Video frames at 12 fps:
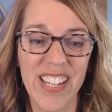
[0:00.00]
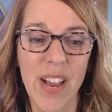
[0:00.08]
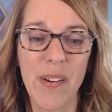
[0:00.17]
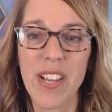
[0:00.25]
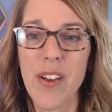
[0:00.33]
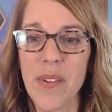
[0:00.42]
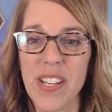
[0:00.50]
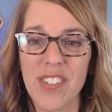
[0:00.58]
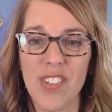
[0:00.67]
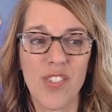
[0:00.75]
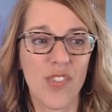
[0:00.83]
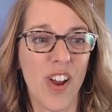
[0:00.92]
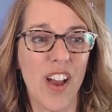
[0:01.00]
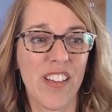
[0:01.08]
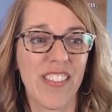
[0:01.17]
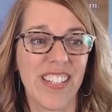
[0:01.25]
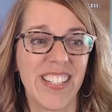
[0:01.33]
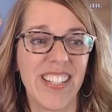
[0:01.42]
Now I go in to
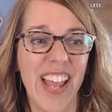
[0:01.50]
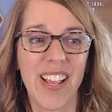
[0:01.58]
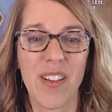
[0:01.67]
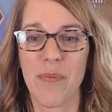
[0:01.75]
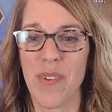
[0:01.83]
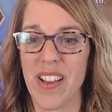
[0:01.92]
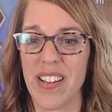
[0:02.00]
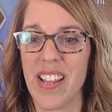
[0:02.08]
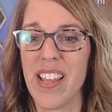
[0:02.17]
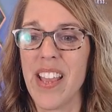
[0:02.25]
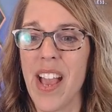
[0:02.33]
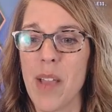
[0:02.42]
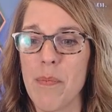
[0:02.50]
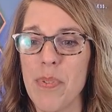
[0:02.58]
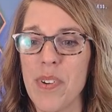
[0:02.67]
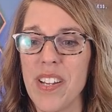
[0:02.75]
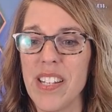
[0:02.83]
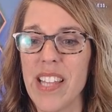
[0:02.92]
draw the second one. I'm
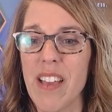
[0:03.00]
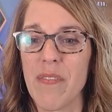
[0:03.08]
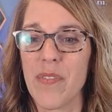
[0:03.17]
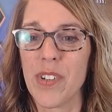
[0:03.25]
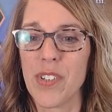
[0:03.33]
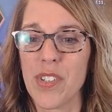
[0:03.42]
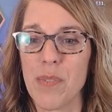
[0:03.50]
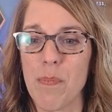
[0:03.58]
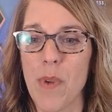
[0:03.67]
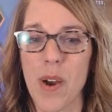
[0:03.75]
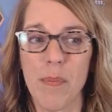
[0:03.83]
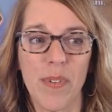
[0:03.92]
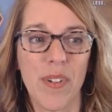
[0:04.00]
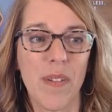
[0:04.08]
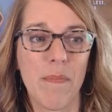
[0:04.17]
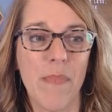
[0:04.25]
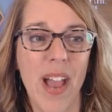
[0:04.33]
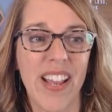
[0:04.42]
putting that first marble
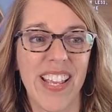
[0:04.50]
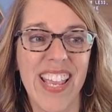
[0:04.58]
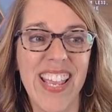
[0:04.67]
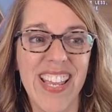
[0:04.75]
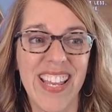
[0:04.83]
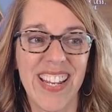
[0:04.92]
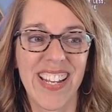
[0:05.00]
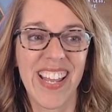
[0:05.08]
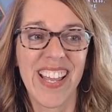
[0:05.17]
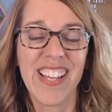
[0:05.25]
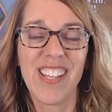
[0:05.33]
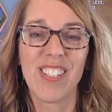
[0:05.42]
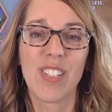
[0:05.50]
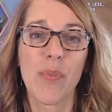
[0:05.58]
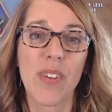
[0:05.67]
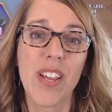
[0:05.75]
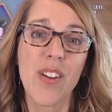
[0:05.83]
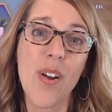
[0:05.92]
back in. So
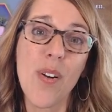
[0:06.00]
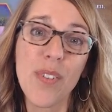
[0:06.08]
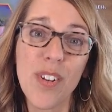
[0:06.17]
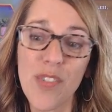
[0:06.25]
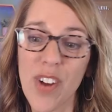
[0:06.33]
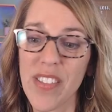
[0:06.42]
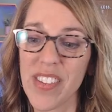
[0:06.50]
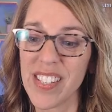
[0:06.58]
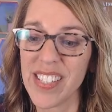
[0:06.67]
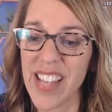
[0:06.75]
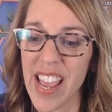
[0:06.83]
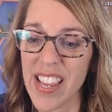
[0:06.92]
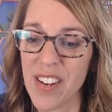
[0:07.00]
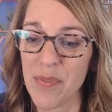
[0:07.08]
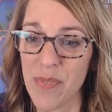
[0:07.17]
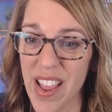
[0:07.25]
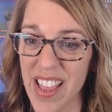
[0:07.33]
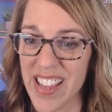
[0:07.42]
when I go to draw the
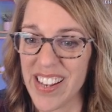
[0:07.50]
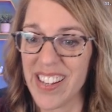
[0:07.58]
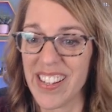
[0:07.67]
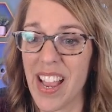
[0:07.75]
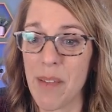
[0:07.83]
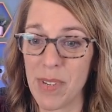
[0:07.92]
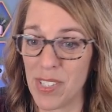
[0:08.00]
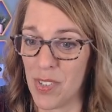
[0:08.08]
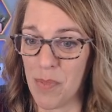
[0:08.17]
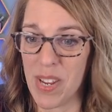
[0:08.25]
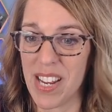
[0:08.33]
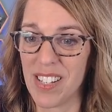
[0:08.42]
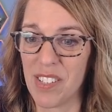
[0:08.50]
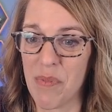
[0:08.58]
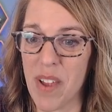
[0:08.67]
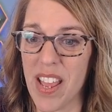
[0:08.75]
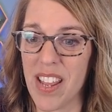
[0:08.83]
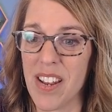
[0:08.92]
second red, I'm assuming it's
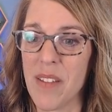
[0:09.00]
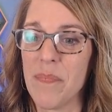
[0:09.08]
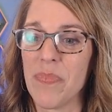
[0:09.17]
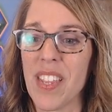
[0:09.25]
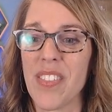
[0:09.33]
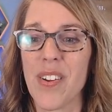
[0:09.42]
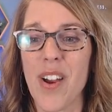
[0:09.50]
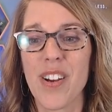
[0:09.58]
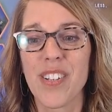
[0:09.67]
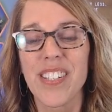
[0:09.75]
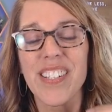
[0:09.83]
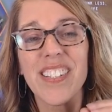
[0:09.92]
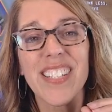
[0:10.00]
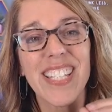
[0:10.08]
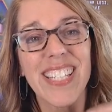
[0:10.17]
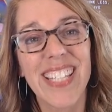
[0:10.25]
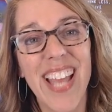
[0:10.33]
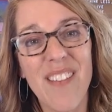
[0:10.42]
red, there are still
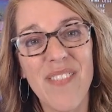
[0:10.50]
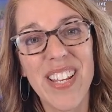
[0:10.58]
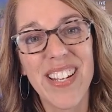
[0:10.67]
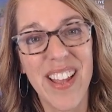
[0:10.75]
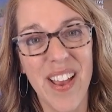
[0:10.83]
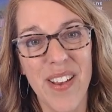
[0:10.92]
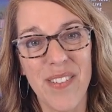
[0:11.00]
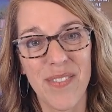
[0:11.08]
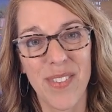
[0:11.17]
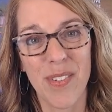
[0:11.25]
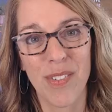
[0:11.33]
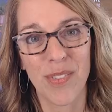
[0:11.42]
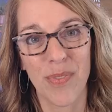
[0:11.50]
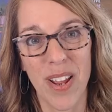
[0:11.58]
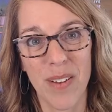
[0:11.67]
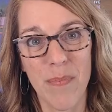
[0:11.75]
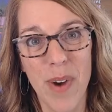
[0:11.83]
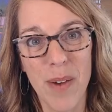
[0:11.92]
seven of those
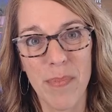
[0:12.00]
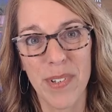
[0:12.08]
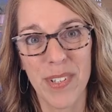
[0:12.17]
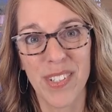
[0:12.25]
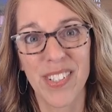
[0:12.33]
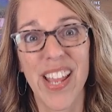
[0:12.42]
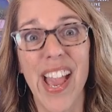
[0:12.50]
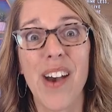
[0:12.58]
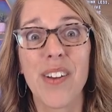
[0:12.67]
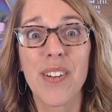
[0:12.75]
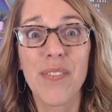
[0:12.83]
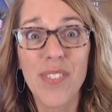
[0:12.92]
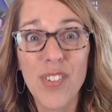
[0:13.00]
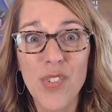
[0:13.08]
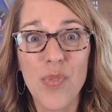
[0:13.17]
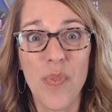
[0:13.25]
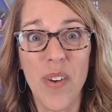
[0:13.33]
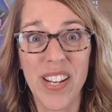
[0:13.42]
red marbles out of the
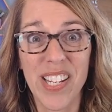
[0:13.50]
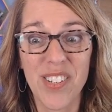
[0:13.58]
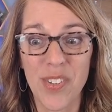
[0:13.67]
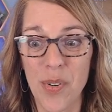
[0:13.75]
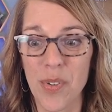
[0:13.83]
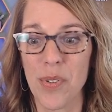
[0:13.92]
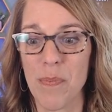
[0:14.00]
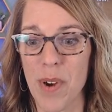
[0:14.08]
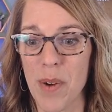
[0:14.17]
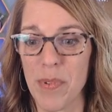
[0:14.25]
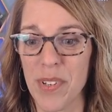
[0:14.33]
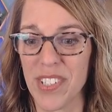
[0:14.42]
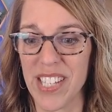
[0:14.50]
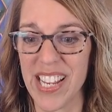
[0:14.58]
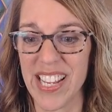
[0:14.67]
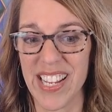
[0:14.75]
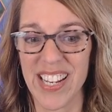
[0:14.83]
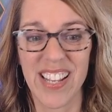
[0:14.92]
20 total marbles
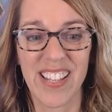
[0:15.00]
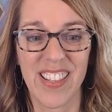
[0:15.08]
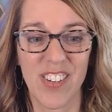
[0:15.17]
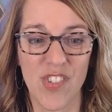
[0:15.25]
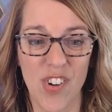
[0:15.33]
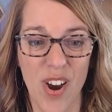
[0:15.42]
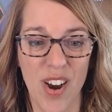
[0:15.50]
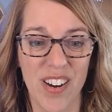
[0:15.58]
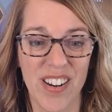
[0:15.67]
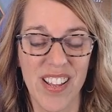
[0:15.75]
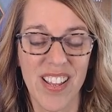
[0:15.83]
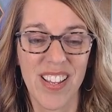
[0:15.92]
in the jar.